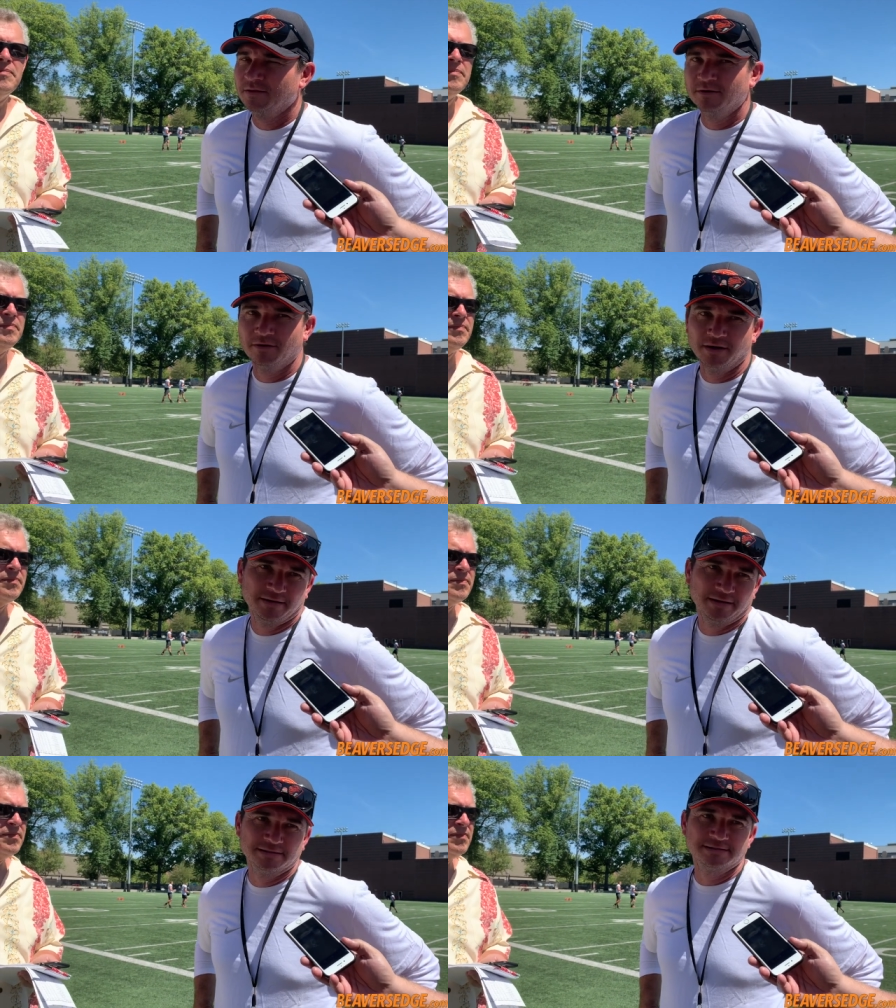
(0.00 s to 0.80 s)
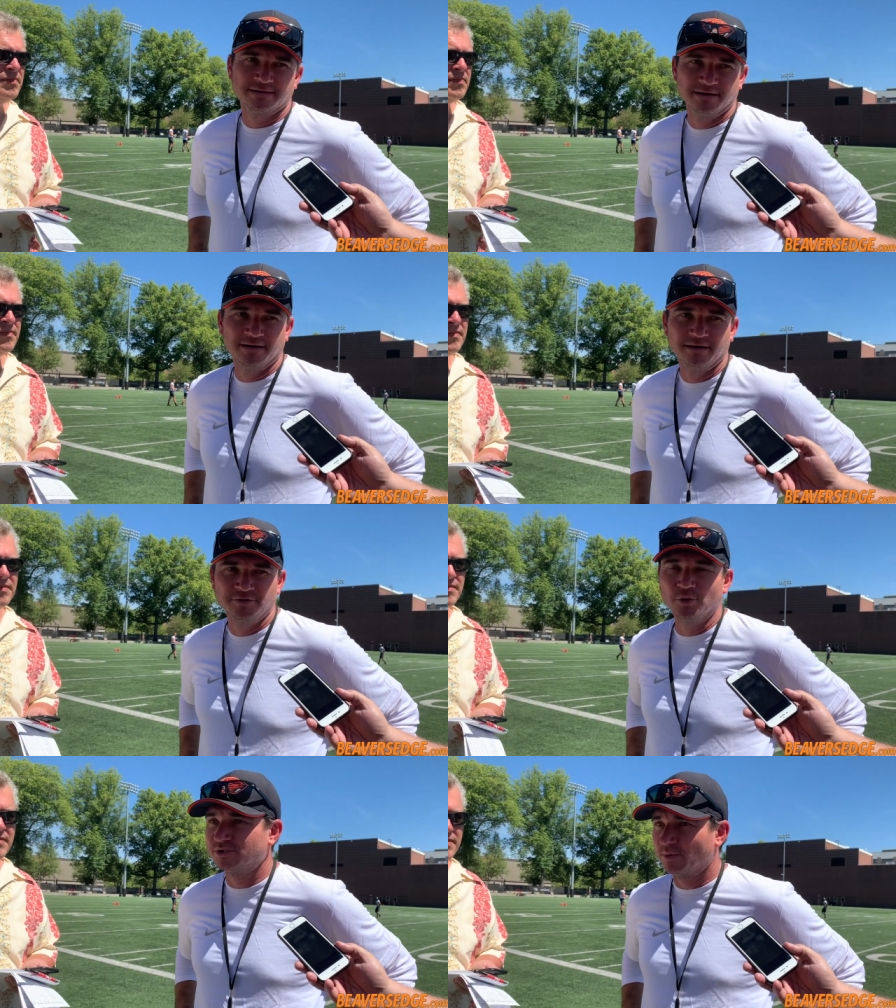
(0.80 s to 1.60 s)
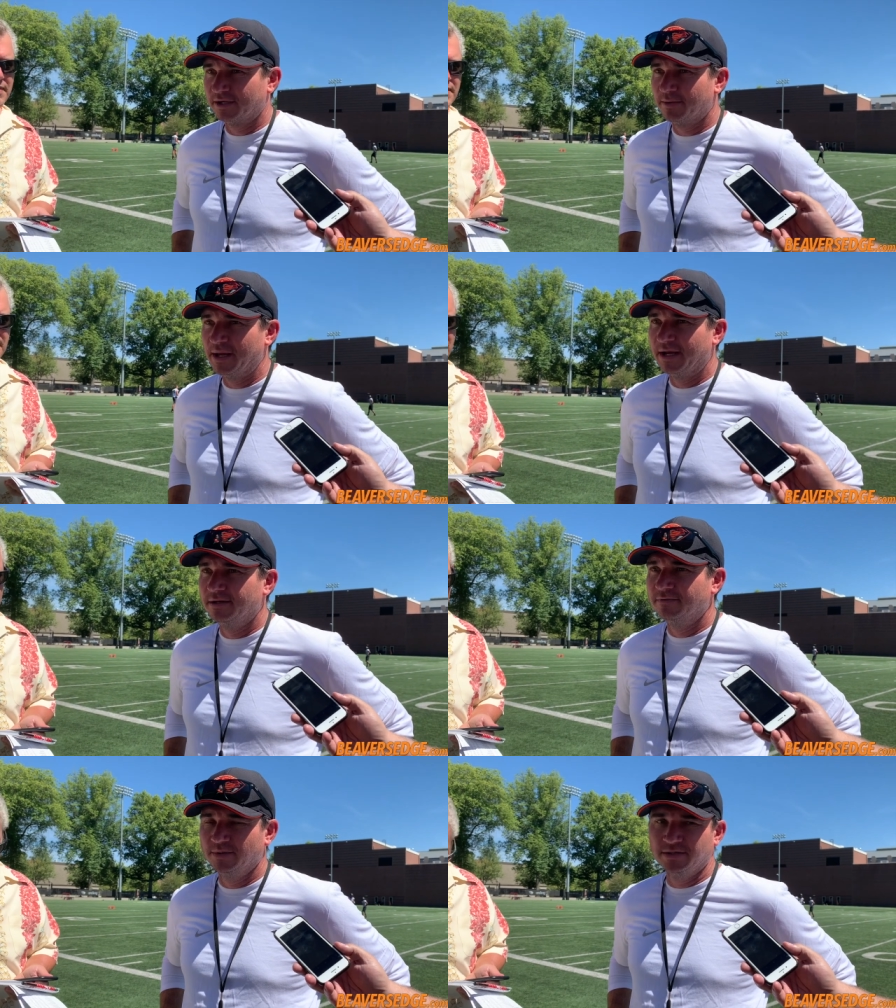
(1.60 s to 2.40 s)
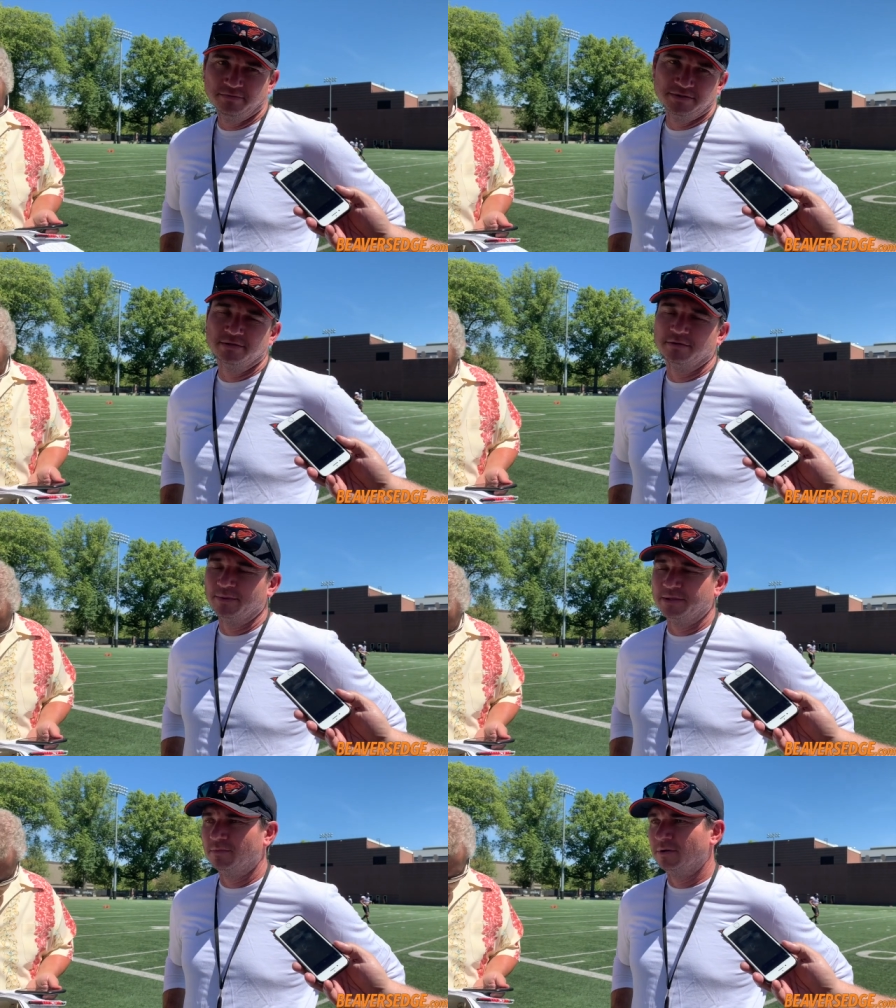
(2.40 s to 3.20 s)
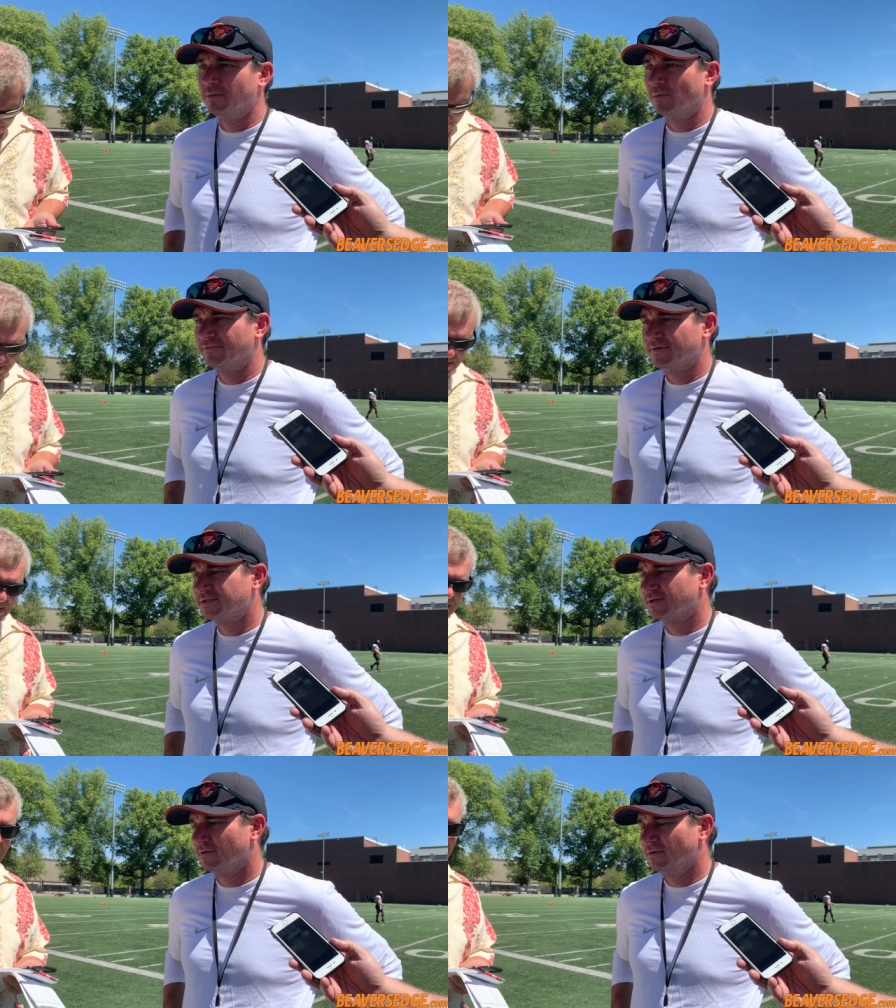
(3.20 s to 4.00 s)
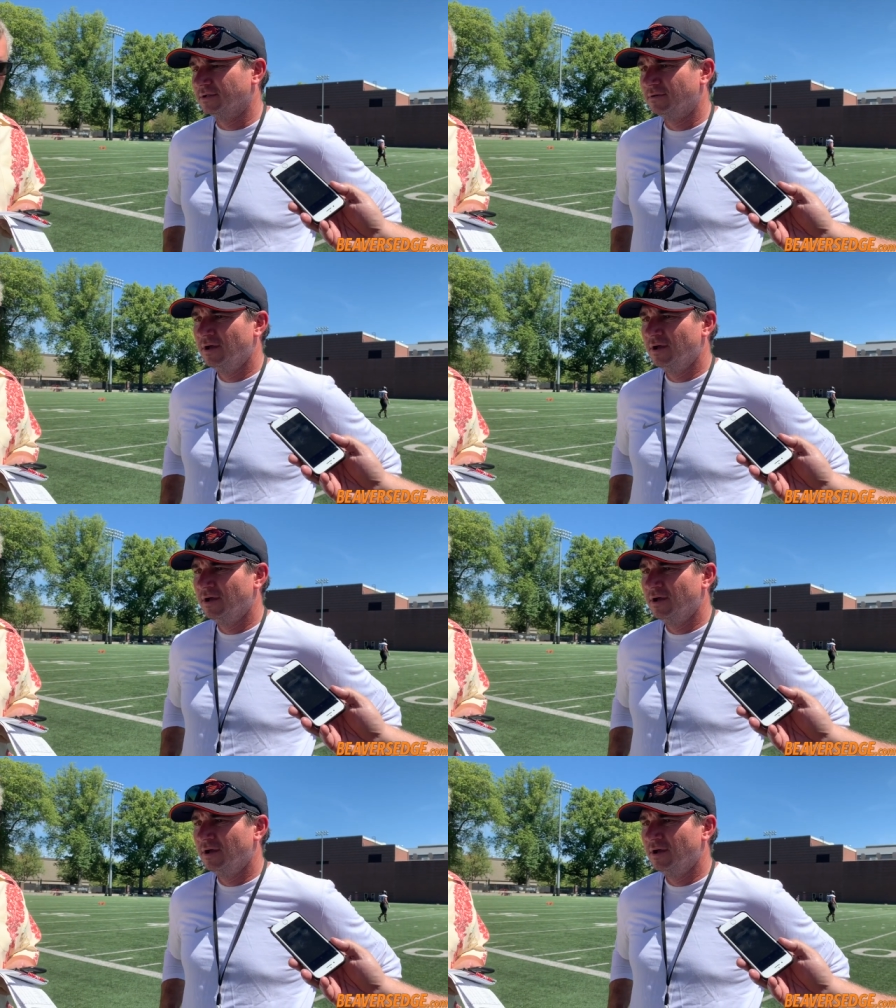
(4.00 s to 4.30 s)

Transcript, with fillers: You know, I think it's uh, you always want it competitive, but it was a little bit uh, more physical. And